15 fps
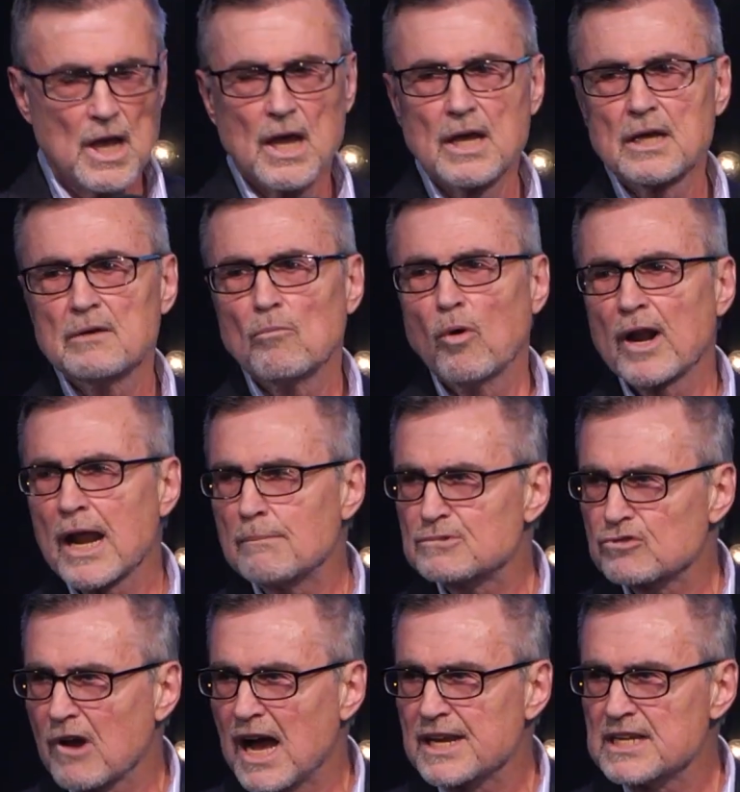What I'm
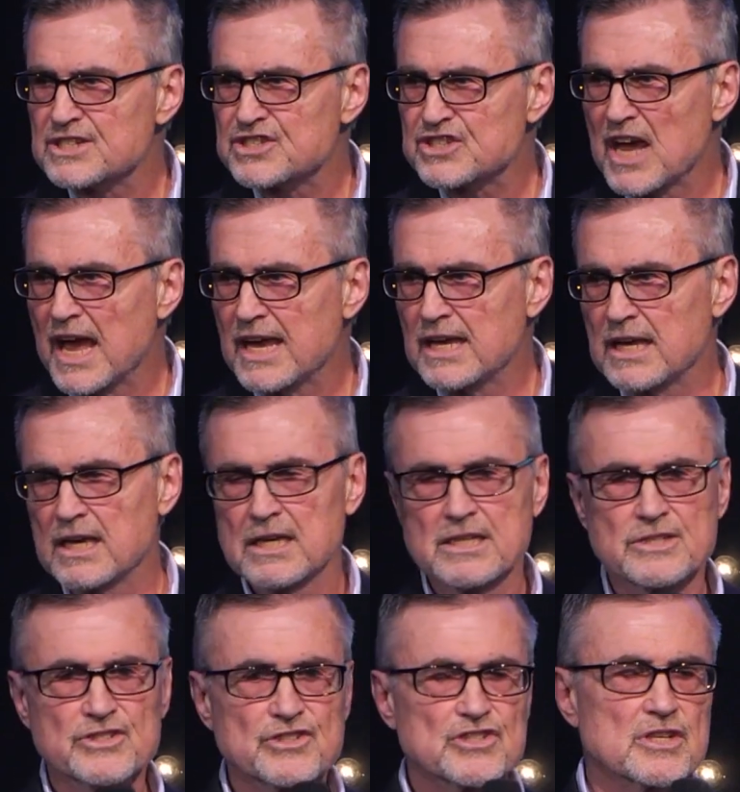trying to say
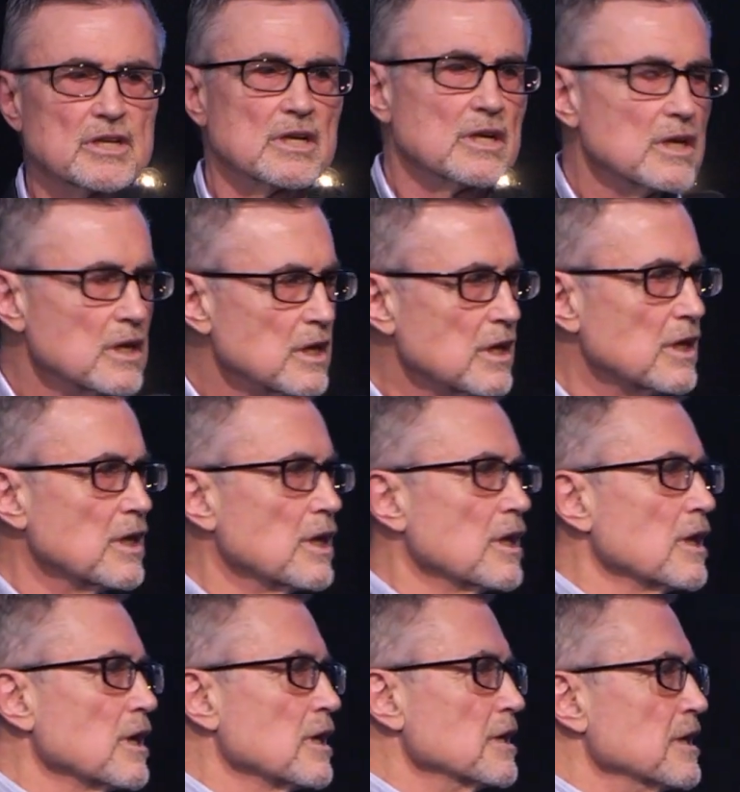is,
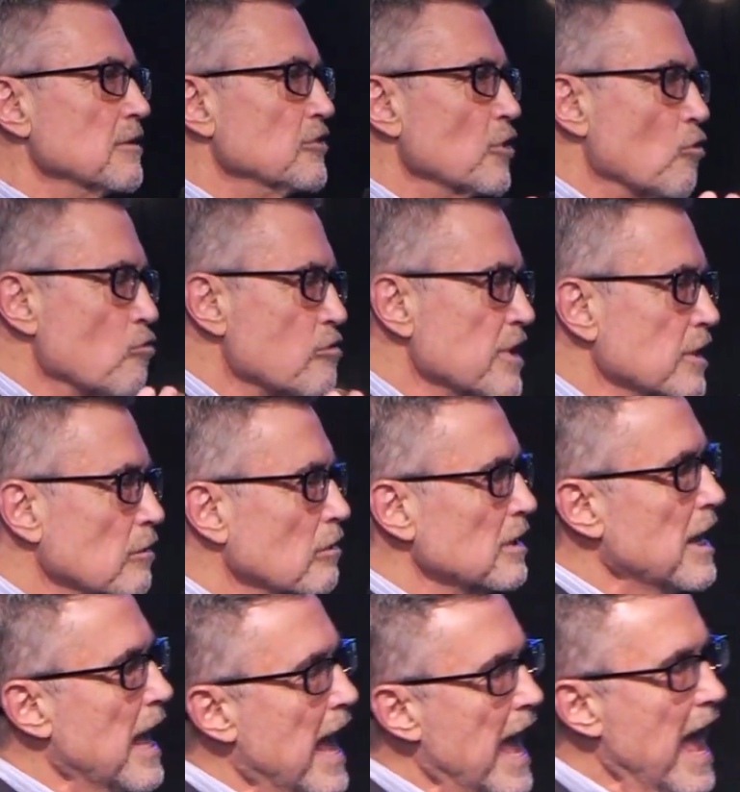the real
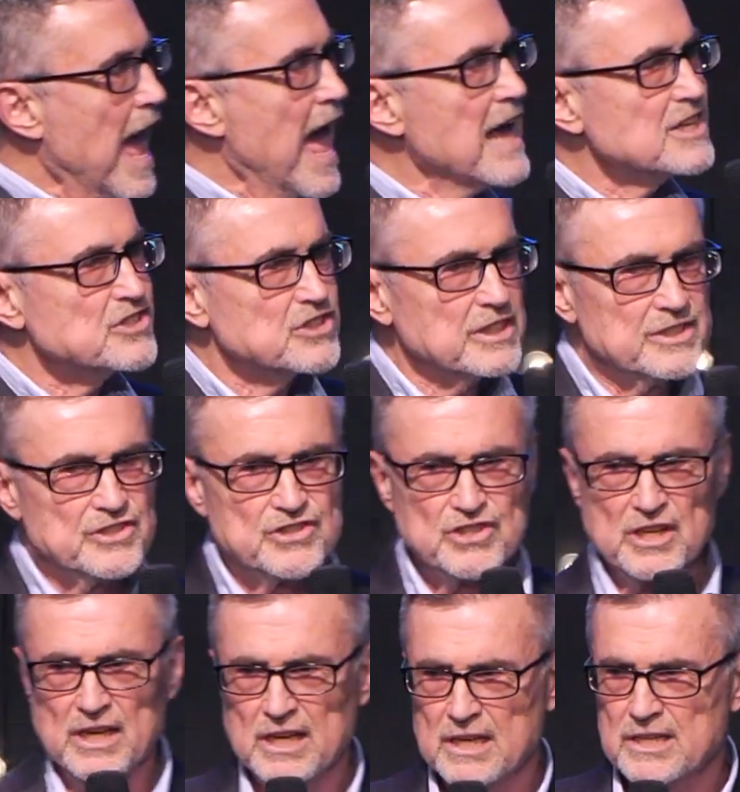essence
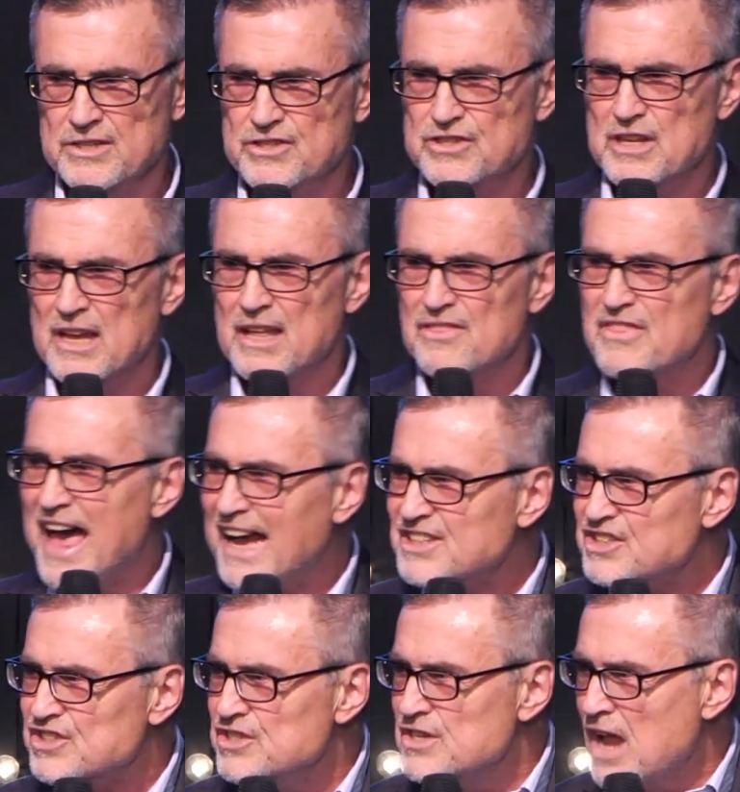is, that's
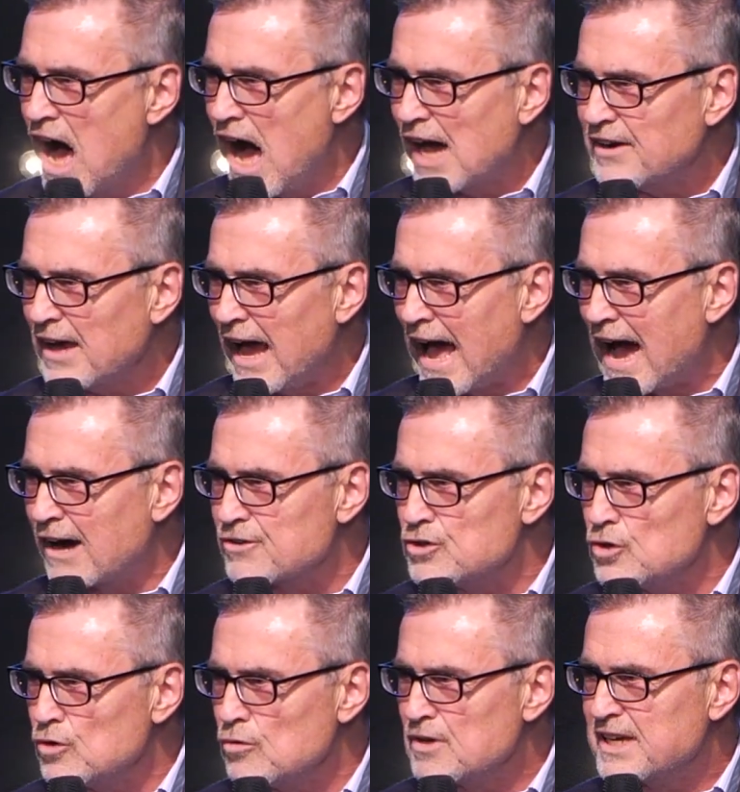not how
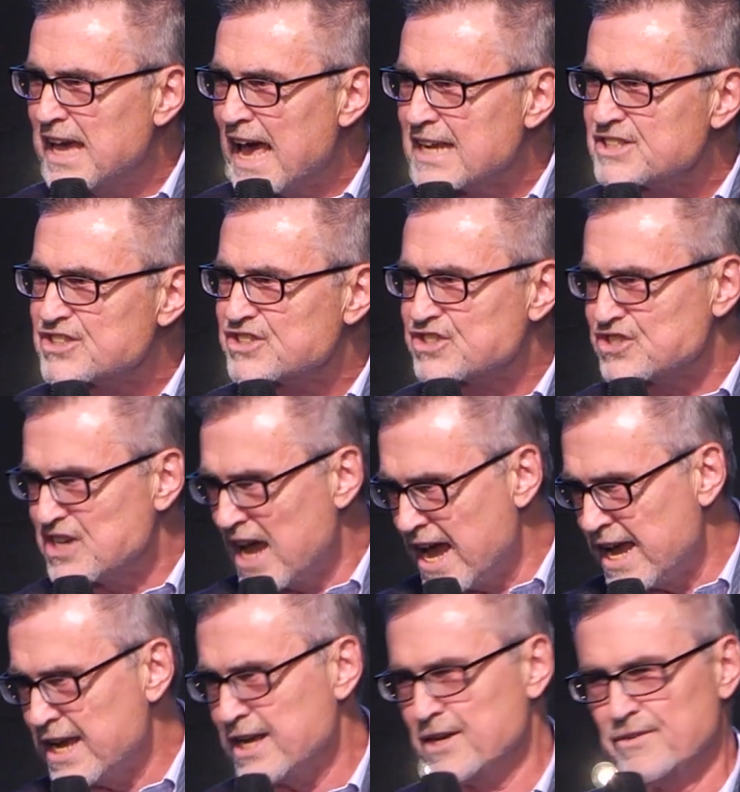you get
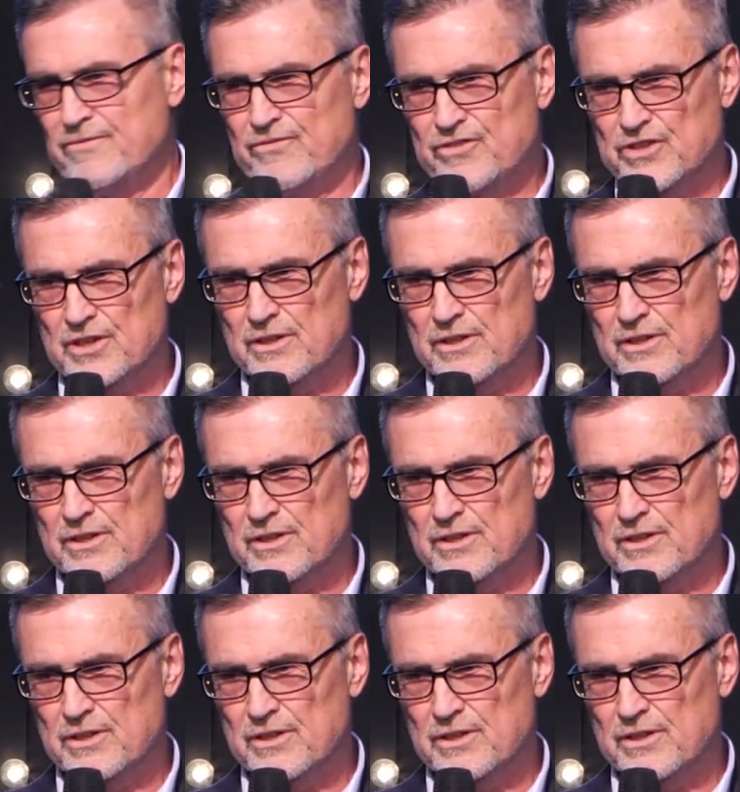saved.